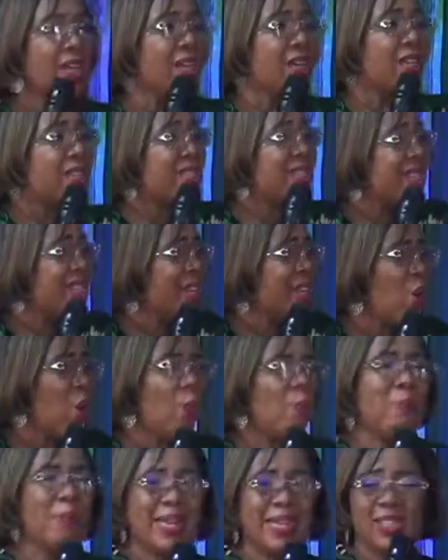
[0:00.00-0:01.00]
See your
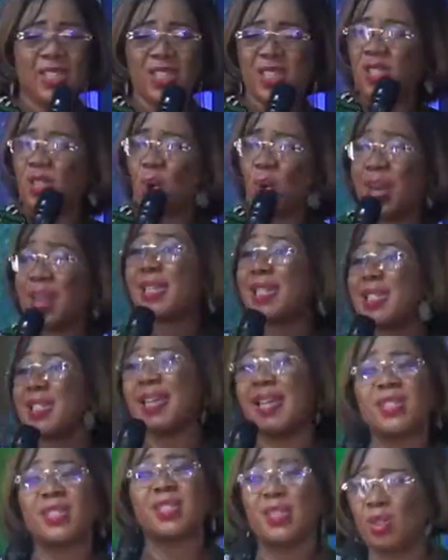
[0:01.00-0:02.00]
mate. She's already
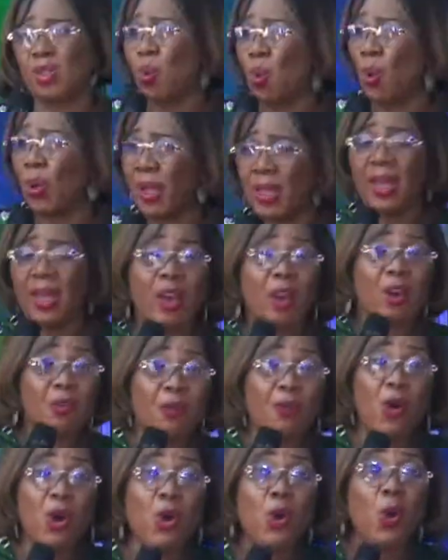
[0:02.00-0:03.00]
said she's going.
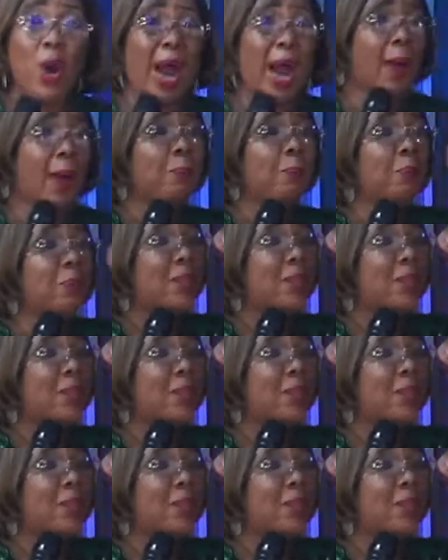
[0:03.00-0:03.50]
Follow her.